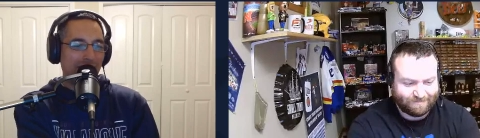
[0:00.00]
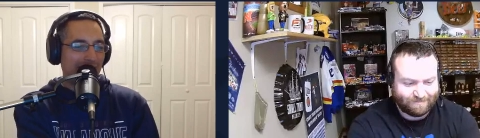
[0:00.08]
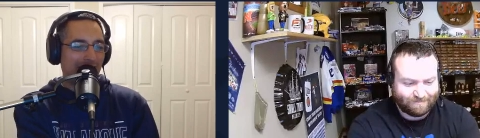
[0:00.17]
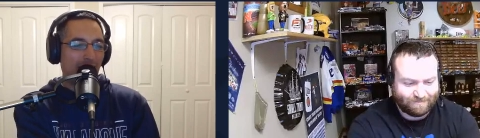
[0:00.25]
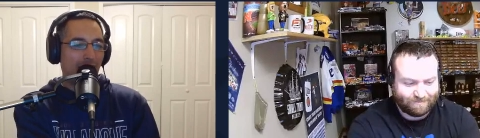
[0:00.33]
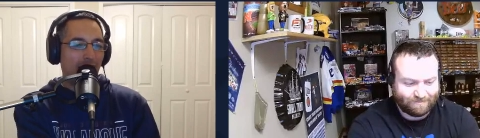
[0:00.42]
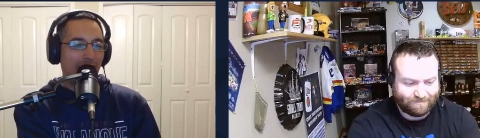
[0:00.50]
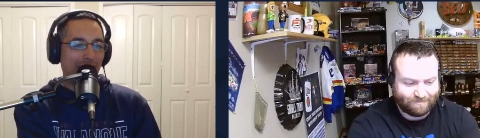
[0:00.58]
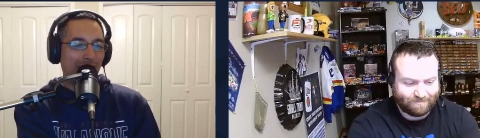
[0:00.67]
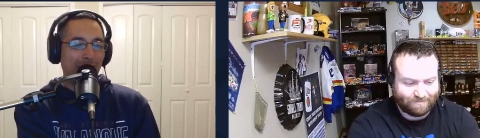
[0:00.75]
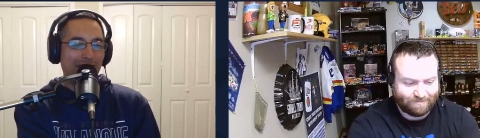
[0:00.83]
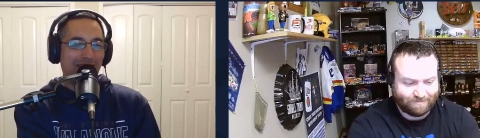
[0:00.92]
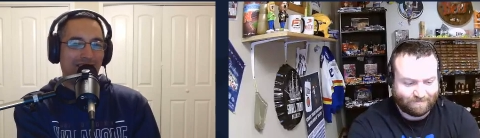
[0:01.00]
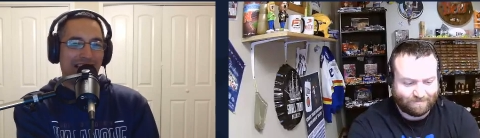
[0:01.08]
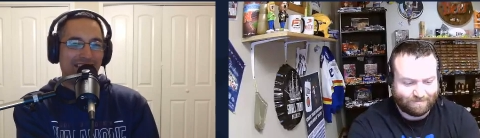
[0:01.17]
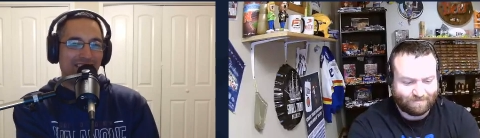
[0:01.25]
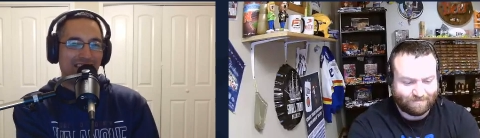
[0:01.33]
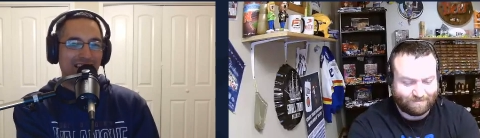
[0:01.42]
Speaker 1: and they don't all have to be
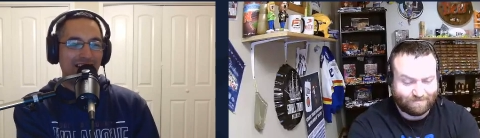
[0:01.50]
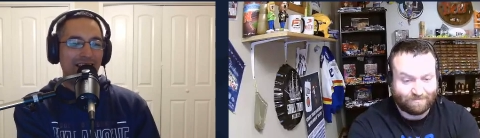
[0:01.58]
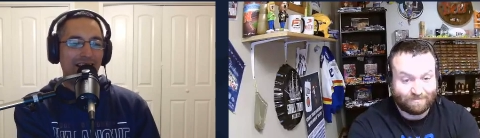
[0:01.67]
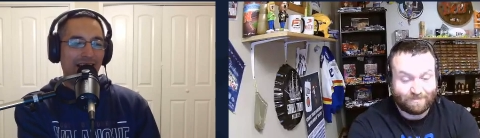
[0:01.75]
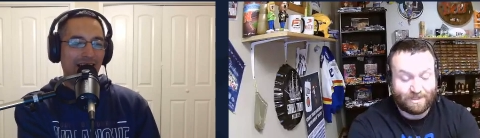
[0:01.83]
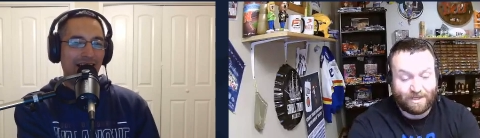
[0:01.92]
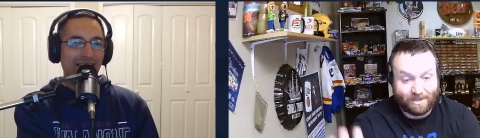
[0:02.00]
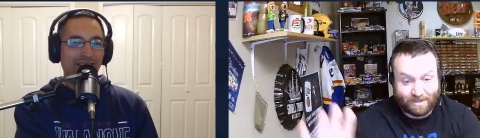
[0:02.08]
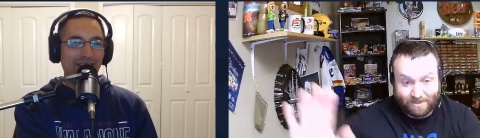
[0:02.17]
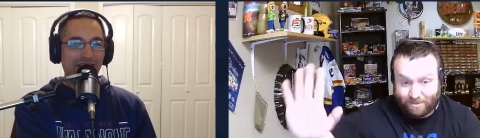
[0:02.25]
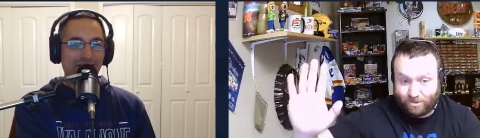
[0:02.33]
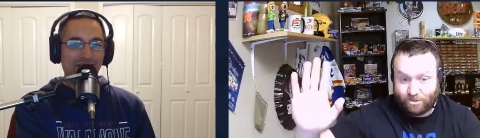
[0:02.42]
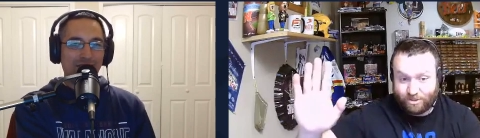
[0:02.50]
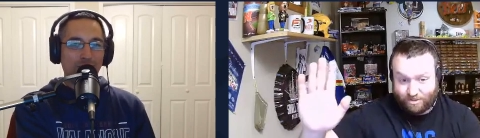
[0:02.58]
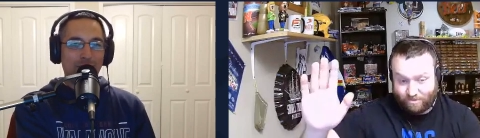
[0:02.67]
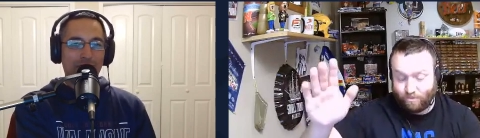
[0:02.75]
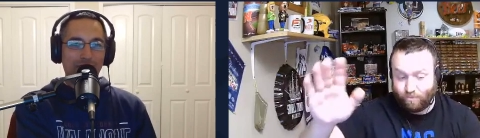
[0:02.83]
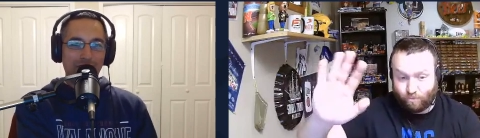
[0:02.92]
sexy. Uh, just, just, just
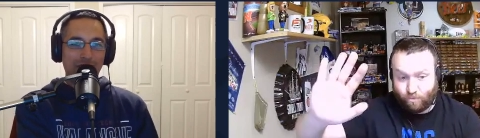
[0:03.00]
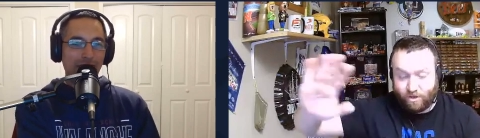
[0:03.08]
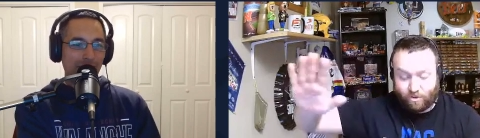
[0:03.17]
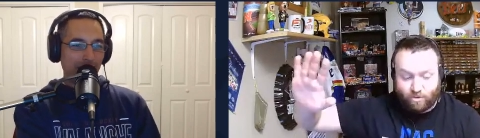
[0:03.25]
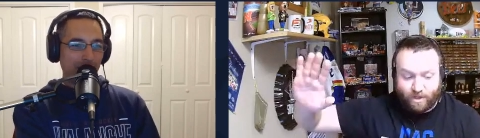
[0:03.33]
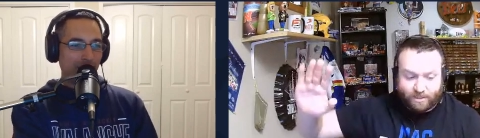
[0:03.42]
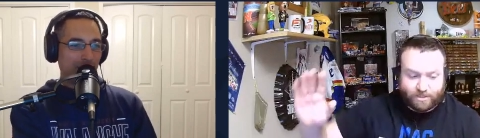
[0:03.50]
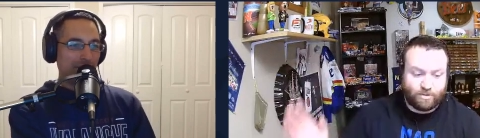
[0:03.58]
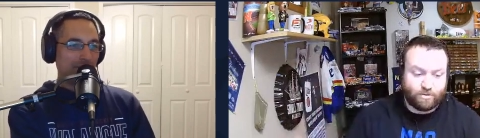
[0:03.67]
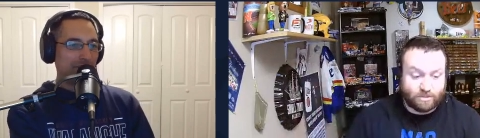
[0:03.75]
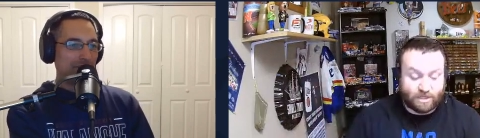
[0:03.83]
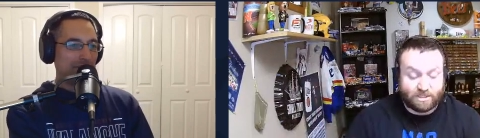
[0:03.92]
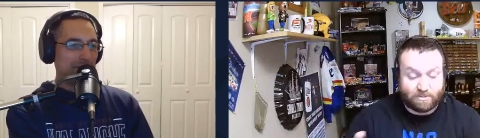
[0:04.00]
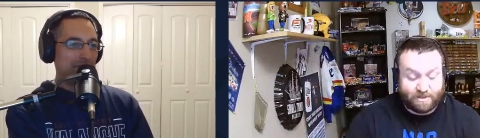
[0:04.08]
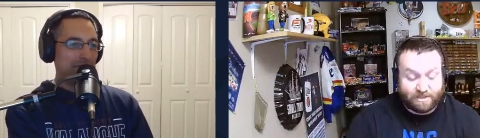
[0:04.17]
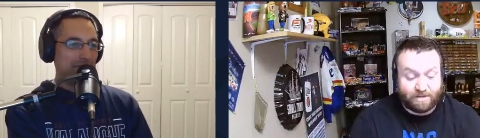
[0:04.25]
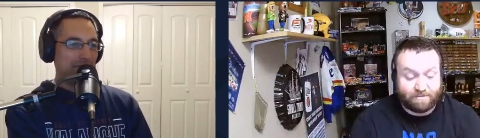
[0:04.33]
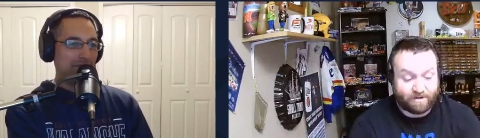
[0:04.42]
winners.
Speaker 2: Real quick, too. Zane Smith
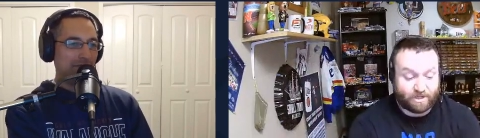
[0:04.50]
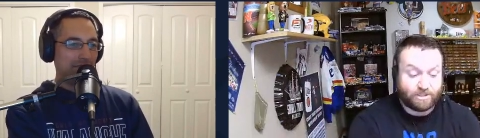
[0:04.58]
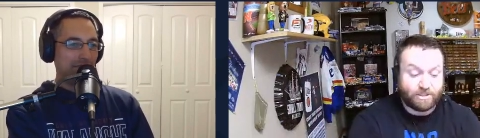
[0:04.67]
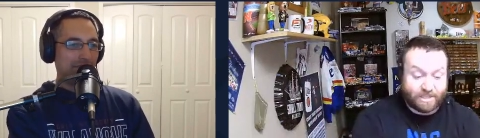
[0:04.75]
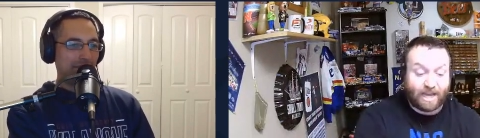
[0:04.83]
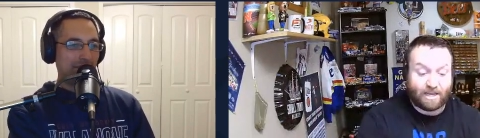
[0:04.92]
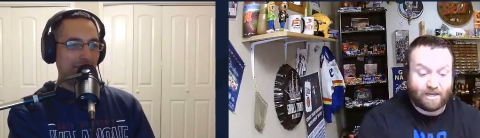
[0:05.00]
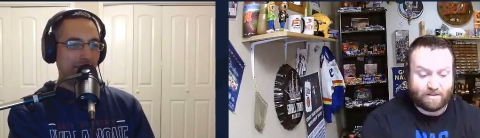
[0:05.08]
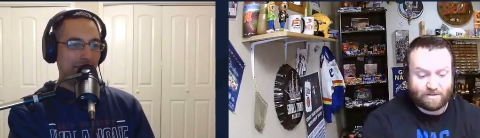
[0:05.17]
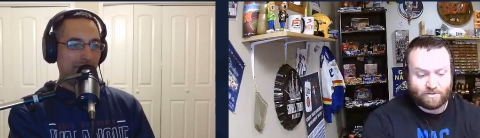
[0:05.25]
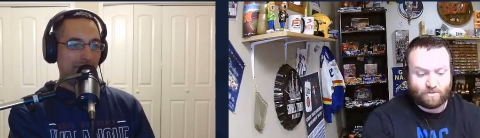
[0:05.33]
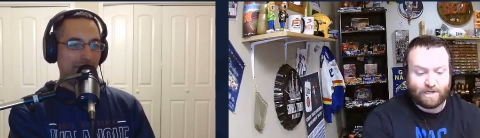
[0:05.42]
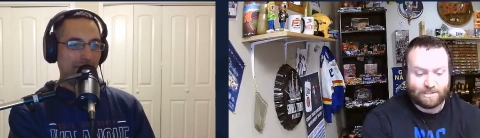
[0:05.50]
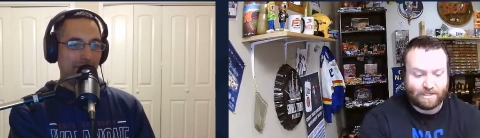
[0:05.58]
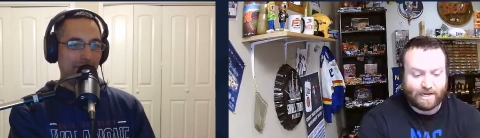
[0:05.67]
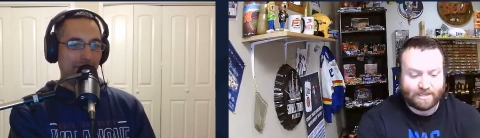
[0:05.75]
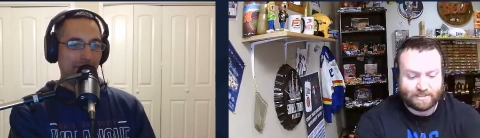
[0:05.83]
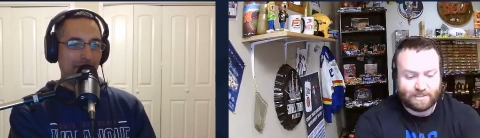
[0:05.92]
did finish second in this race
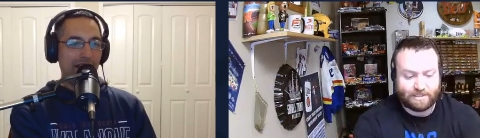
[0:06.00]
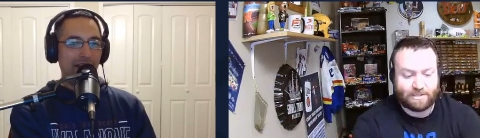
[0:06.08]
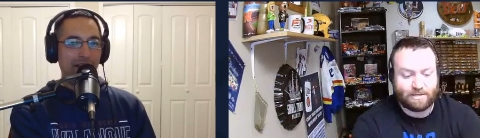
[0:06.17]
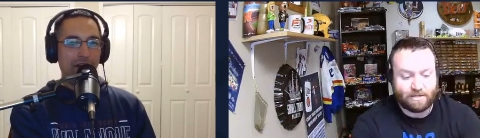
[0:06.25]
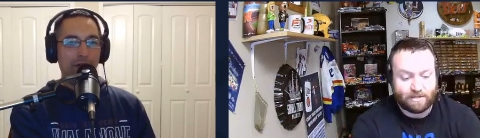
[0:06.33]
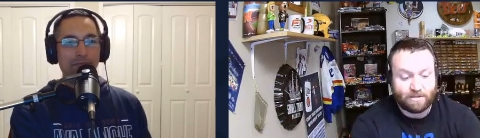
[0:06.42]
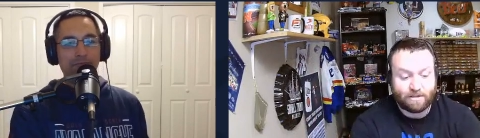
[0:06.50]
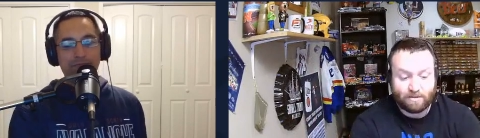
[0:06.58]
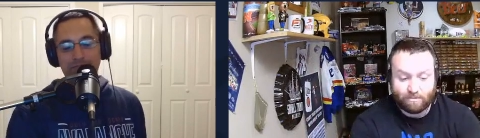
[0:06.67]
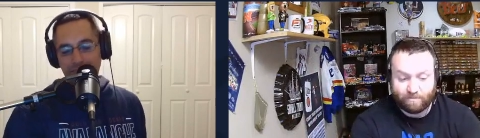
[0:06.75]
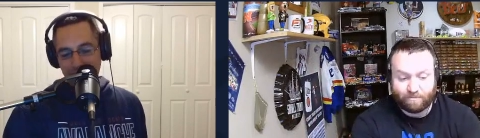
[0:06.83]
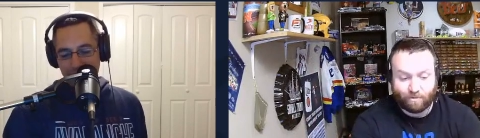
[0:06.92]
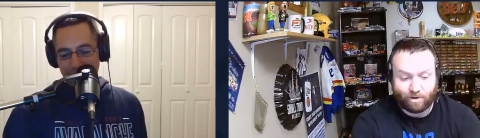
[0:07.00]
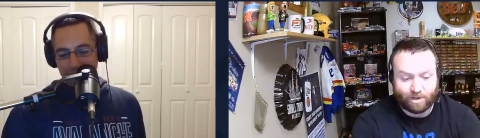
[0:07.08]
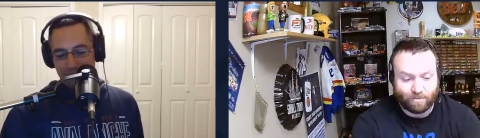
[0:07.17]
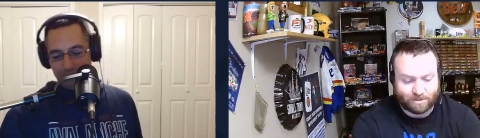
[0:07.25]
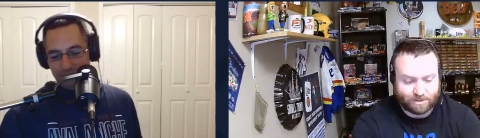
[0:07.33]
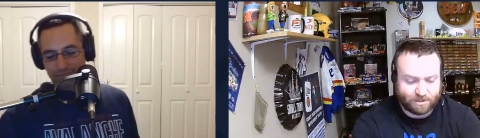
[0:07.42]
last season before he
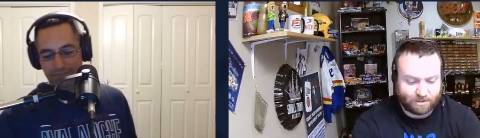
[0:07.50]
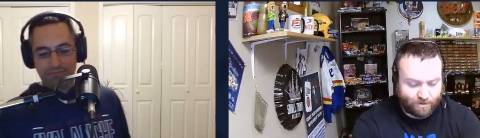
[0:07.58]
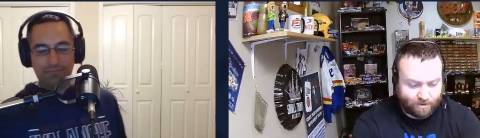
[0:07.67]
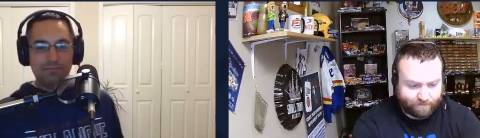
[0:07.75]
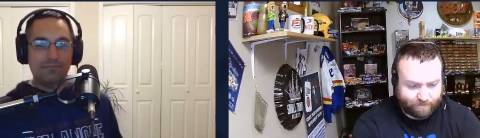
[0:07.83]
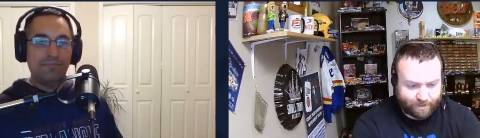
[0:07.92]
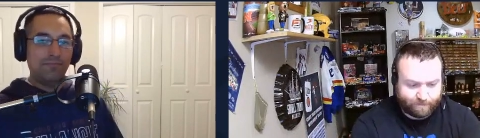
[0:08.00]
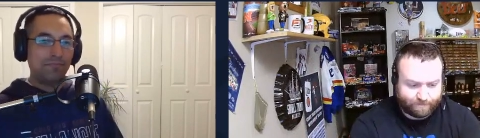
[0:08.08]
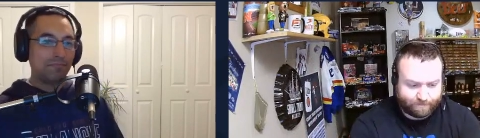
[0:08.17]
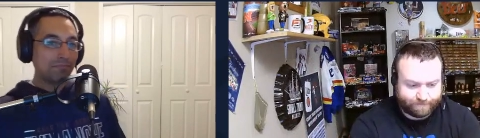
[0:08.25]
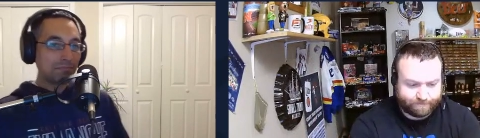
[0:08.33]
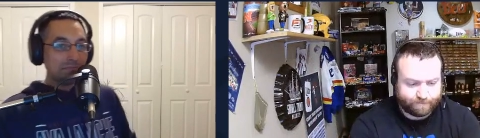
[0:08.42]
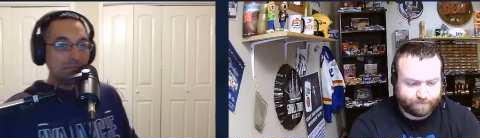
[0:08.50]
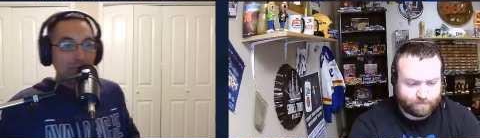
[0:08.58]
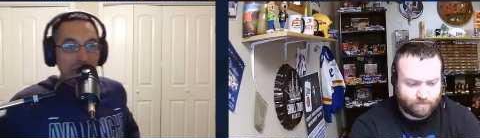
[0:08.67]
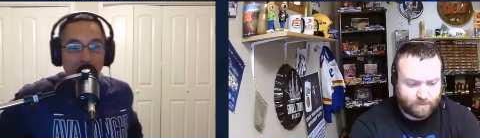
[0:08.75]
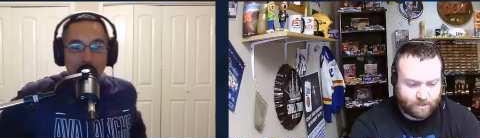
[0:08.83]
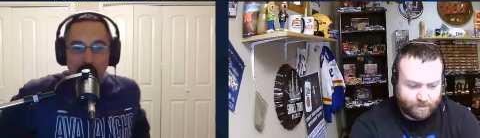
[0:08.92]
was disqualified. So